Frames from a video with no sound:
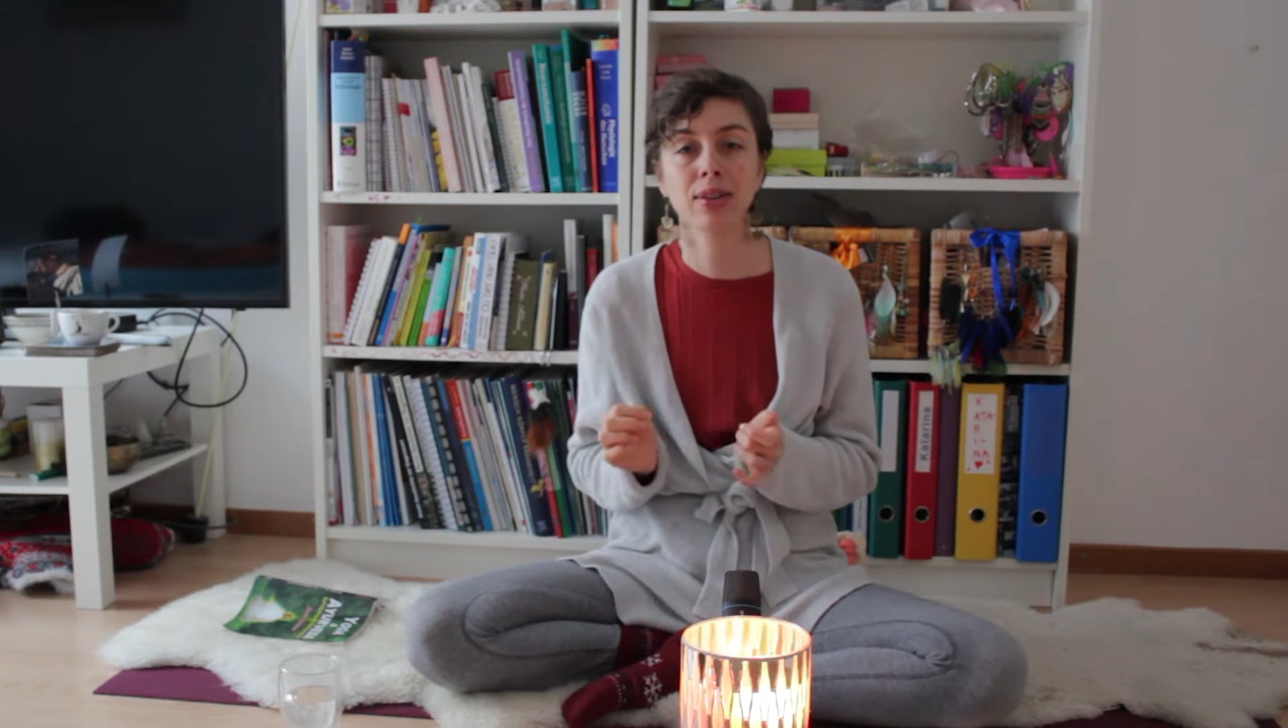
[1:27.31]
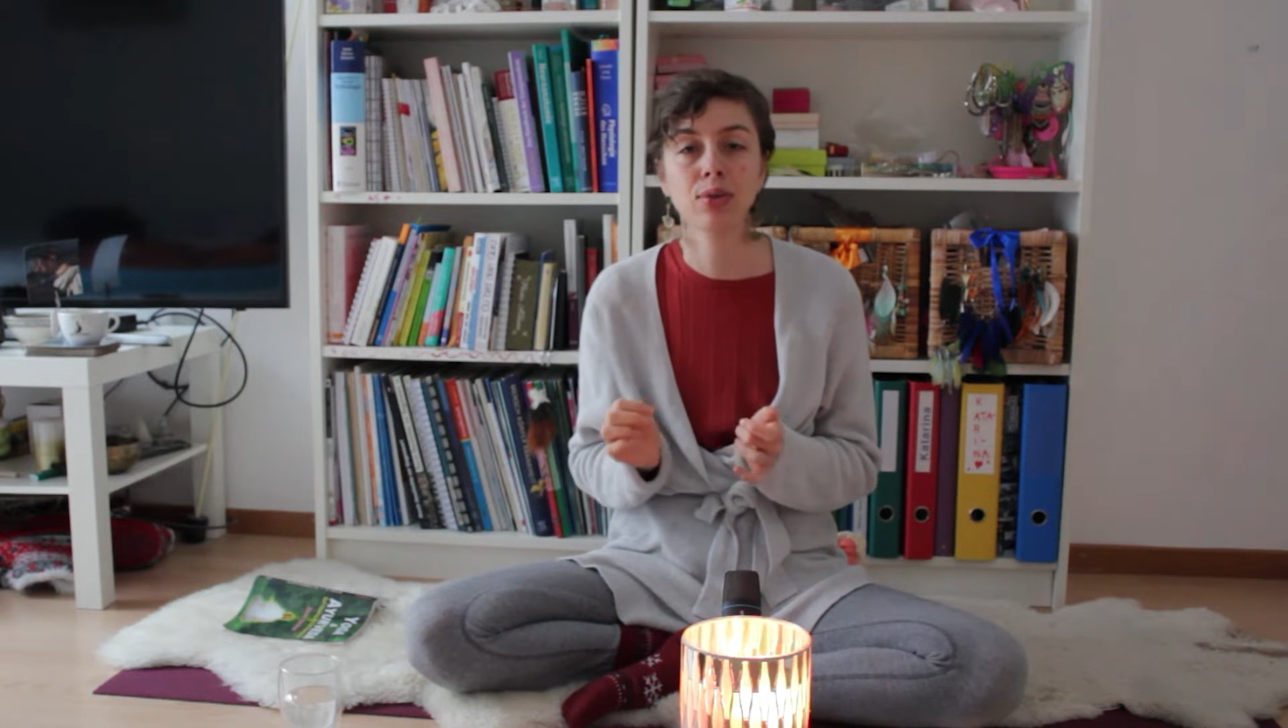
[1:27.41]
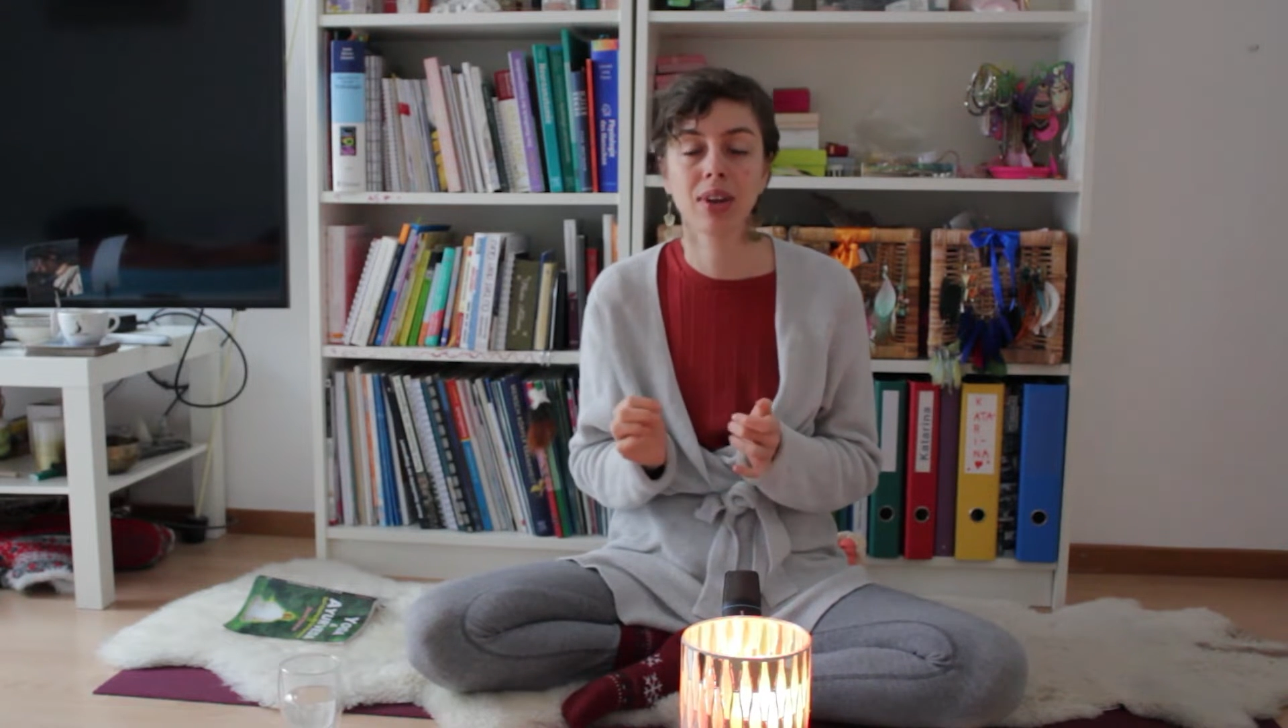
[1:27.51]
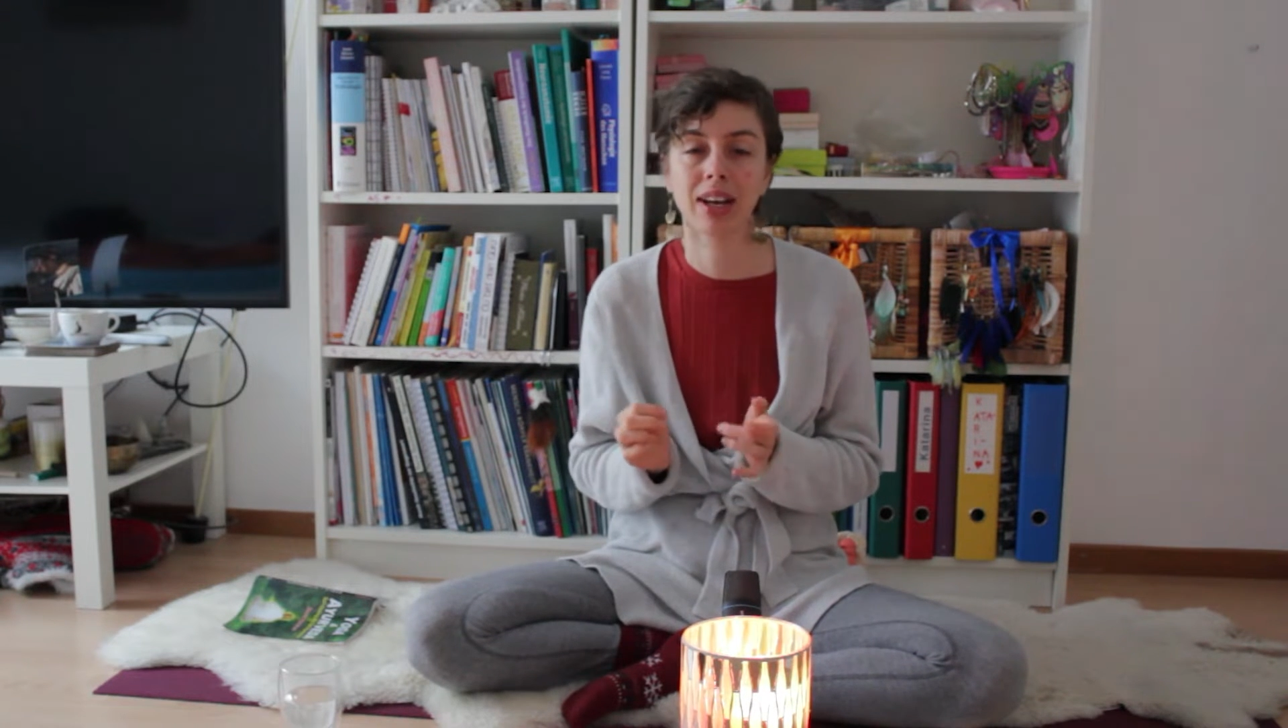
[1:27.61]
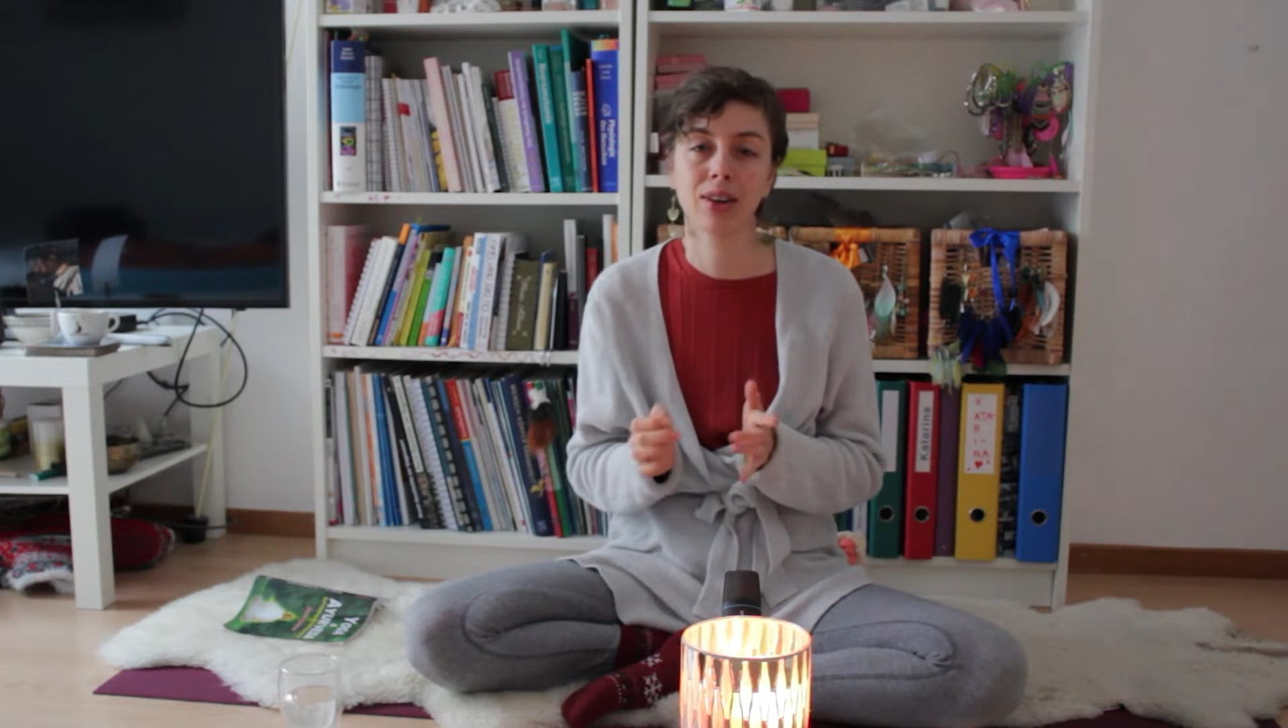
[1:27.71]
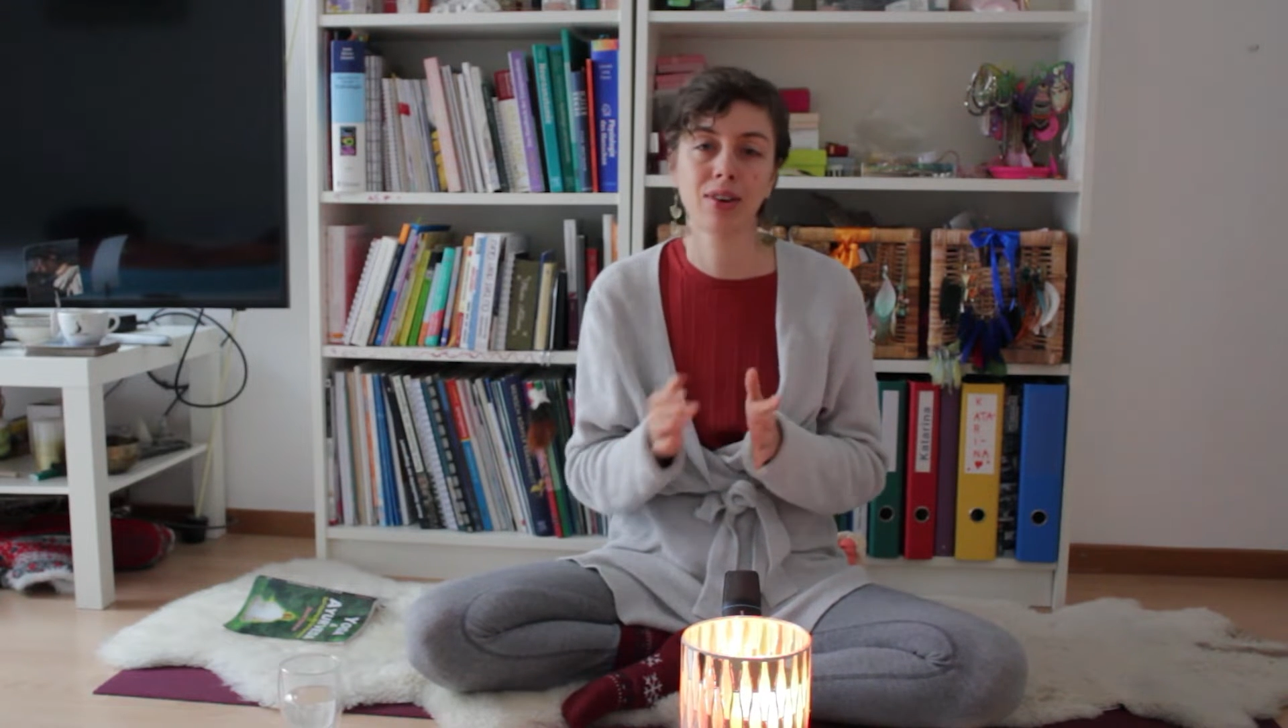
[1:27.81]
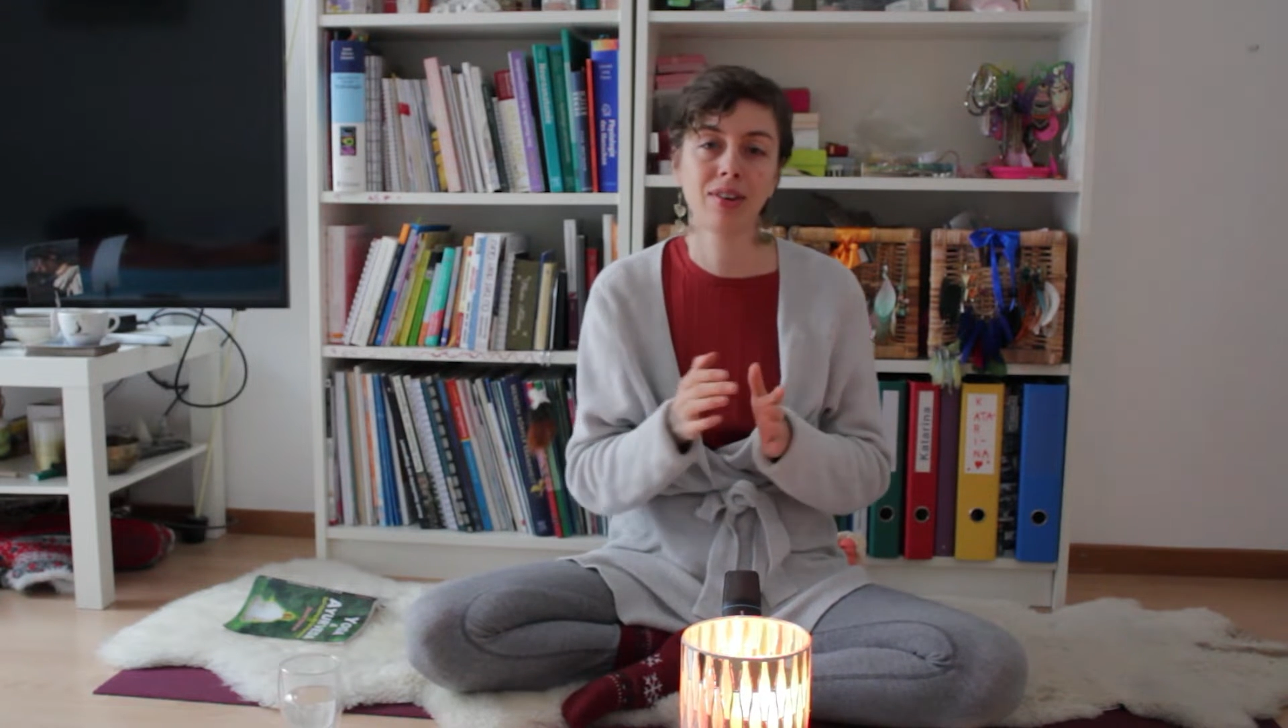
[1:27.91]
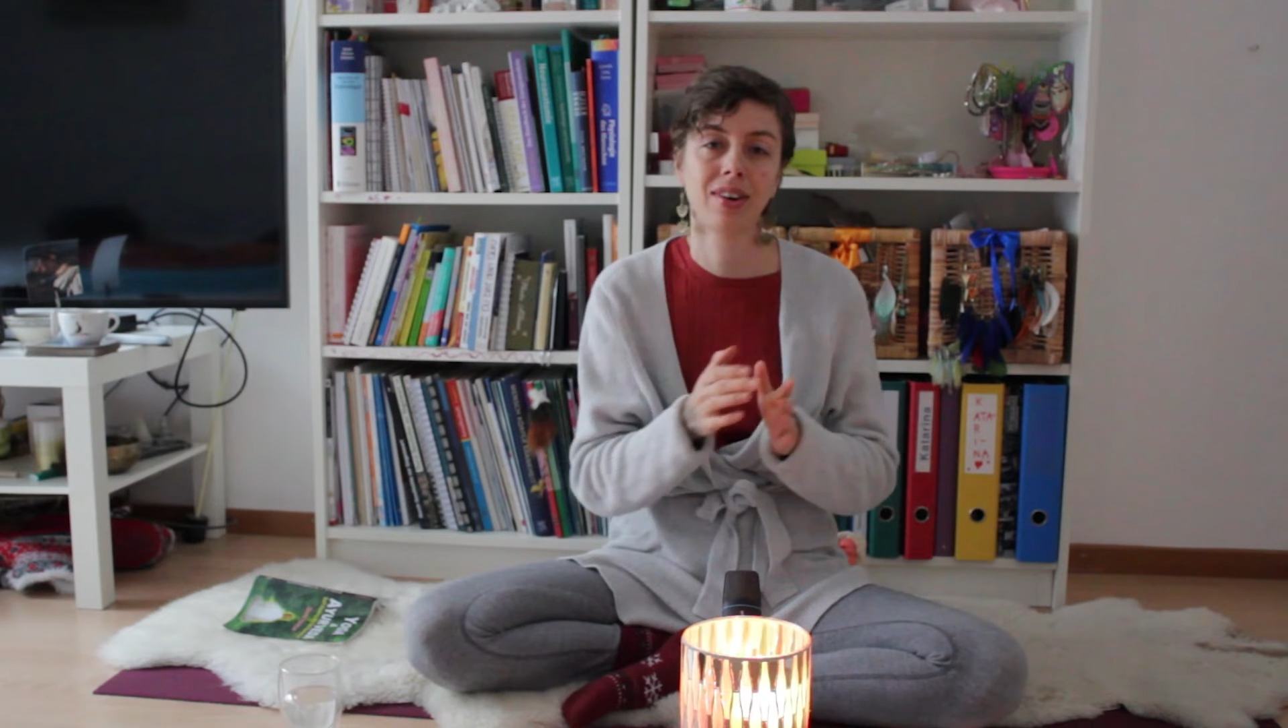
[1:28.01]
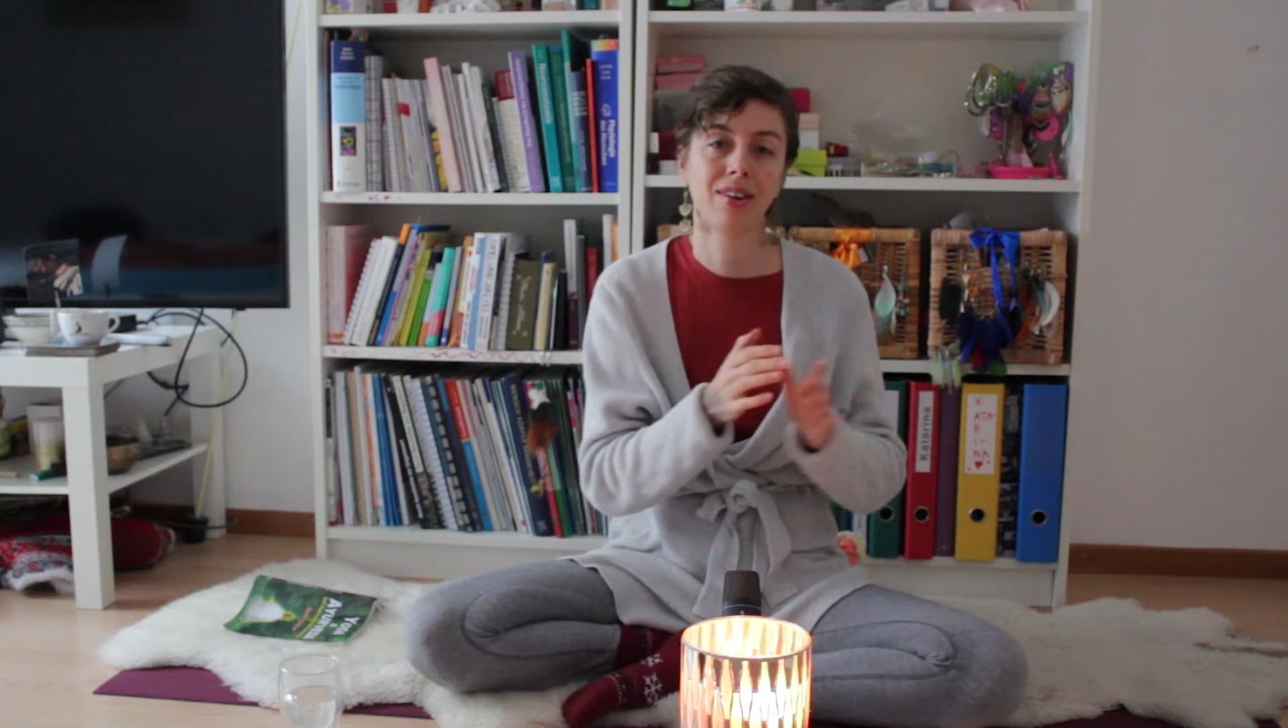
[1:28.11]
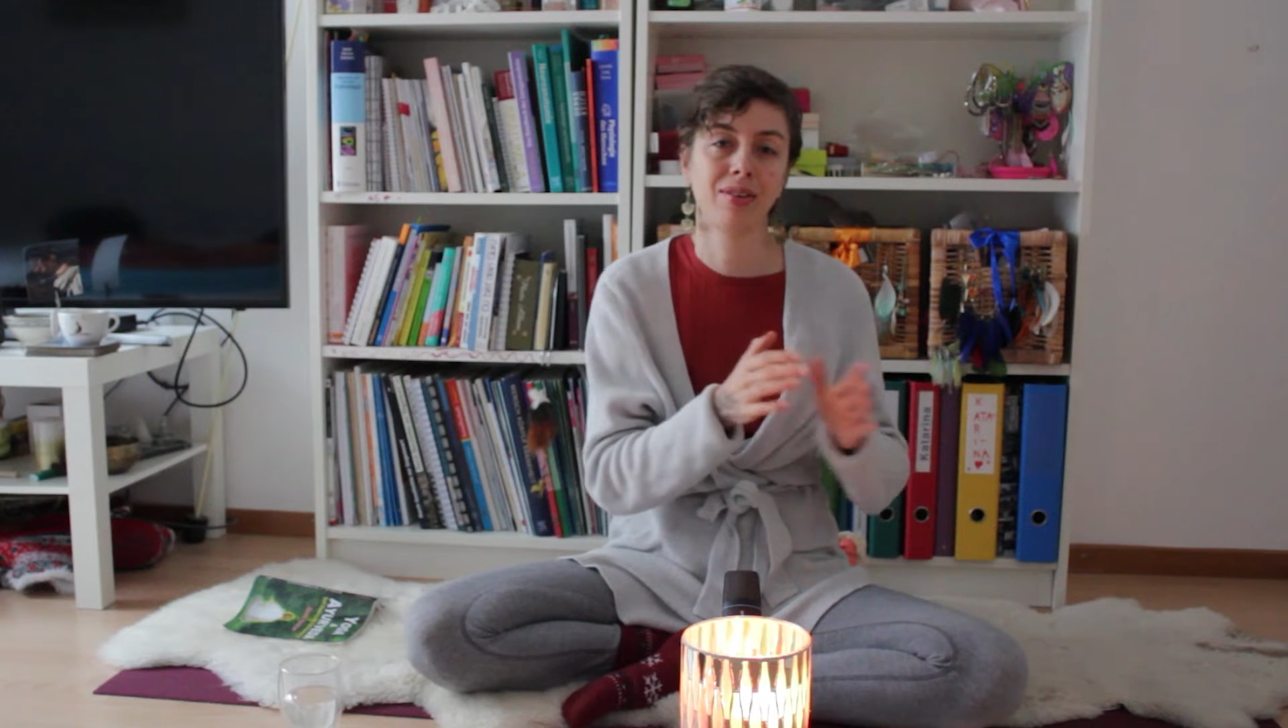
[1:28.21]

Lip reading: to like your